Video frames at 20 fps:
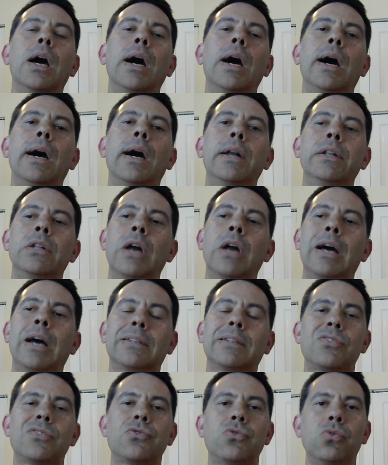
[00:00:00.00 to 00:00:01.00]
uh, not
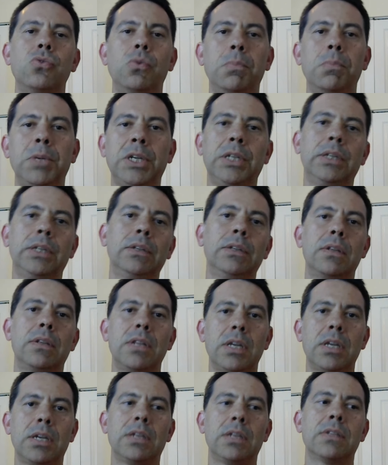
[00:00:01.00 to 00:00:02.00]
assuming
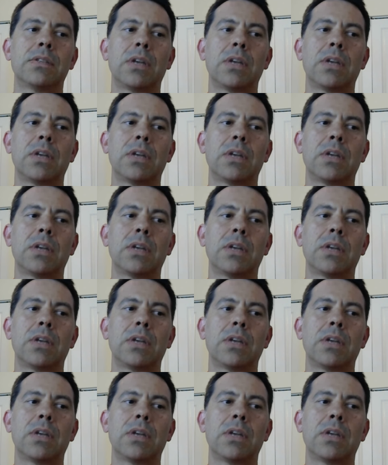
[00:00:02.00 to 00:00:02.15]
things,